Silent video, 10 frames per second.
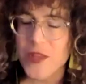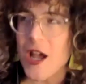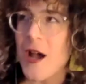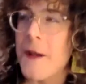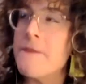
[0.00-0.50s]

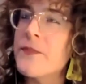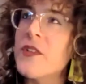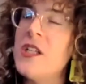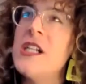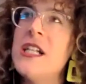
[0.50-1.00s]

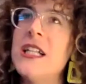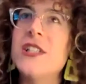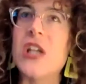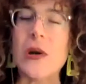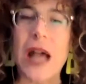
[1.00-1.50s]

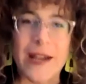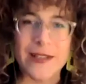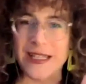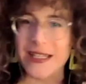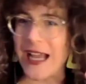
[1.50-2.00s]
So
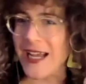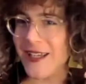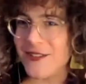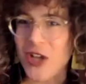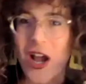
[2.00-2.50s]

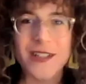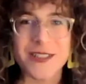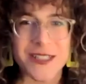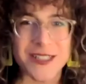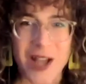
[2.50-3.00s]
I talked
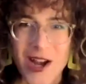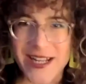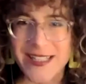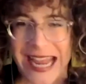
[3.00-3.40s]
to this audience.